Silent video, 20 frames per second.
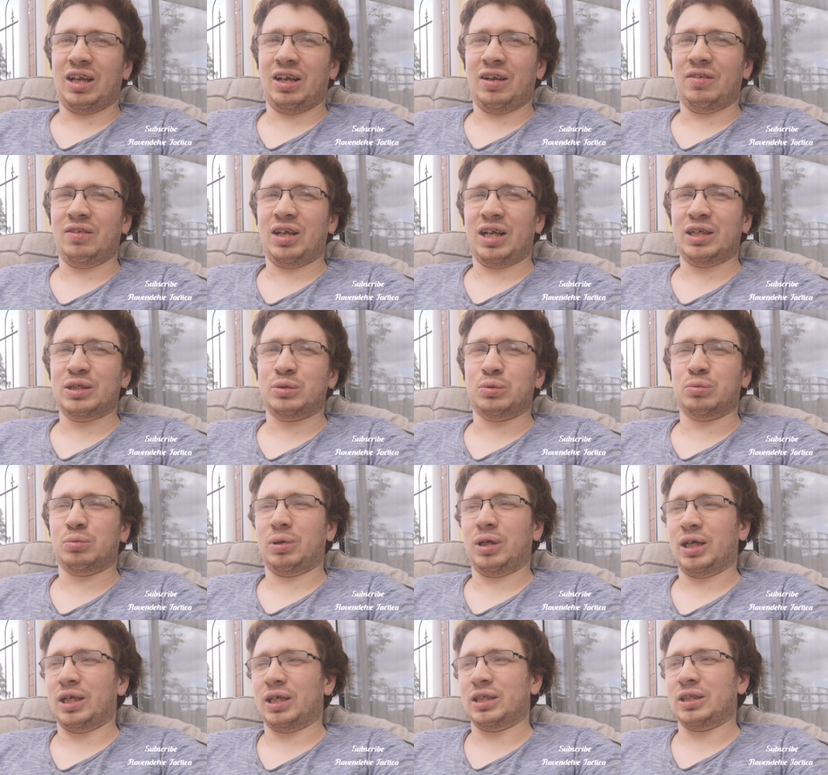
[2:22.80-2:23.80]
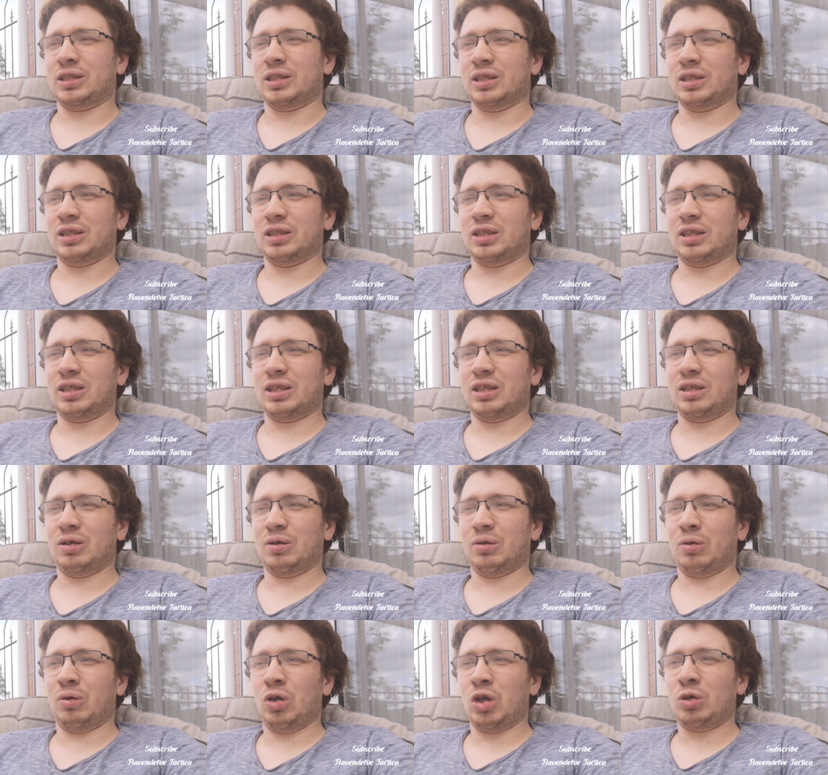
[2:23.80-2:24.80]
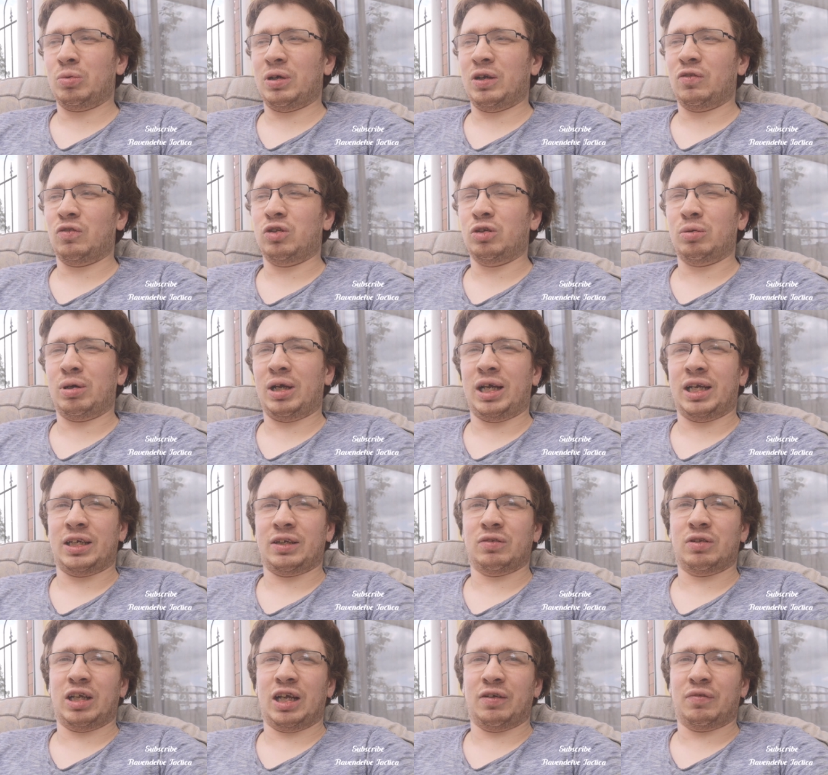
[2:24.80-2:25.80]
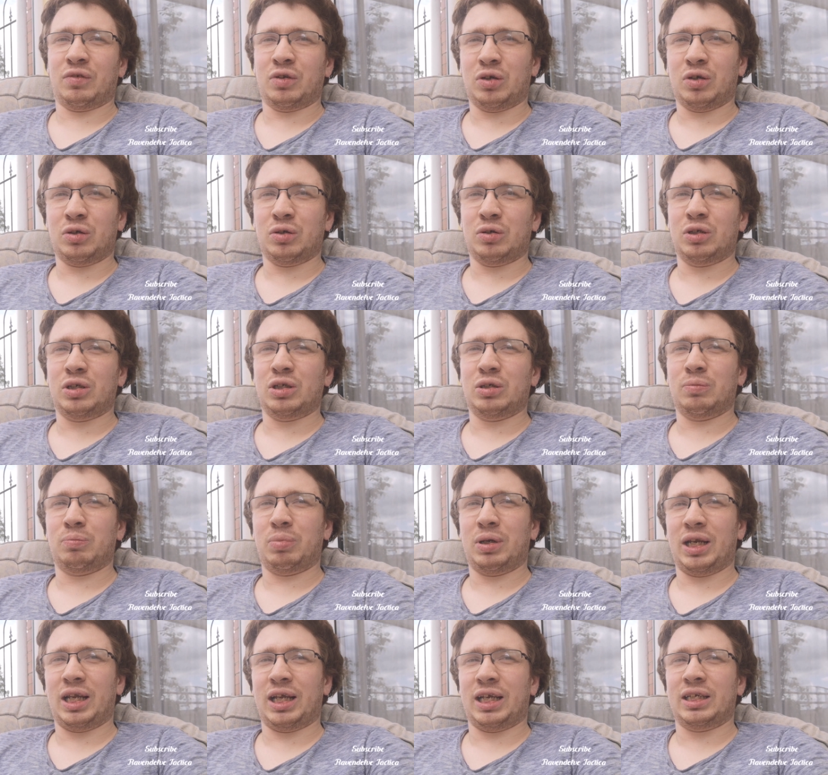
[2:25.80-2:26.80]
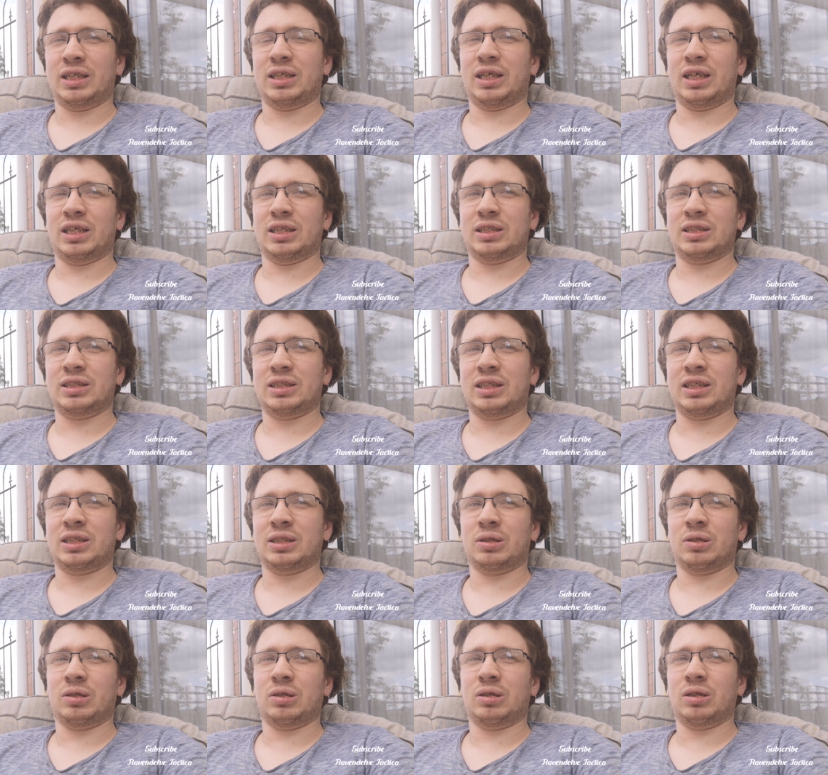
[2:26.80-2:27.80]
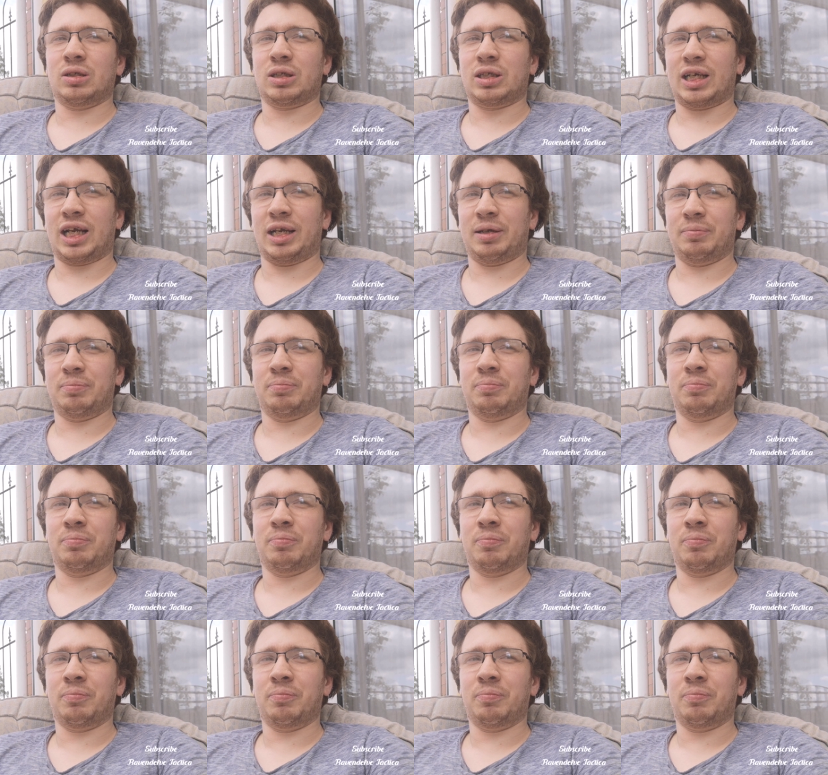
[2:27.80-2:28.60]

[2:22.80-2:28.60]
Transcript: And that's why, all the way through 8th, I've not played a single game.